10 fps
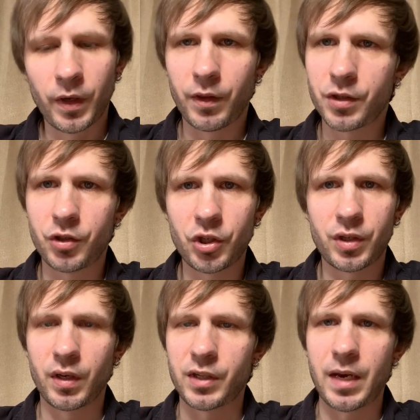This is just
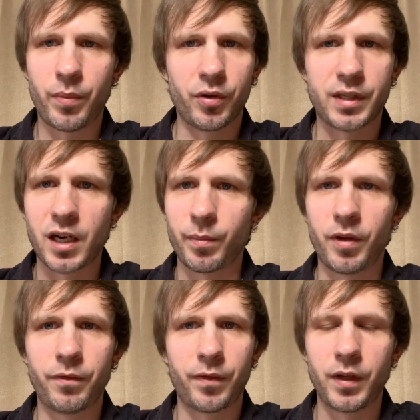an example. It's not going
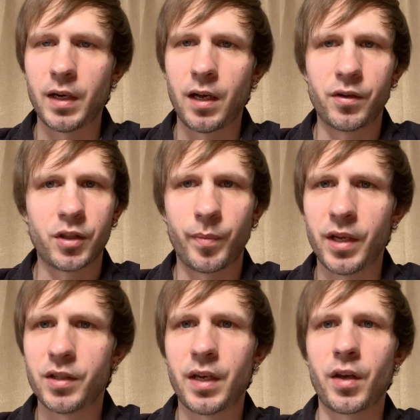to be $50.
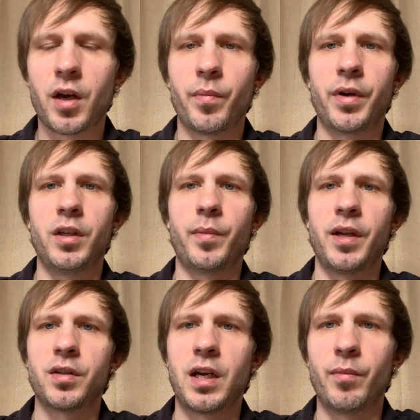Depends on the company,
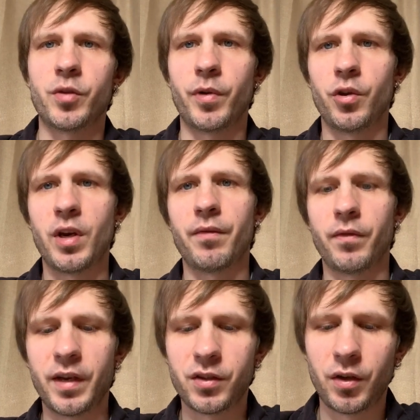depends on how much money you have
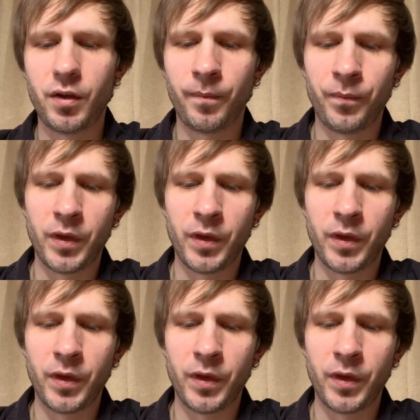invested.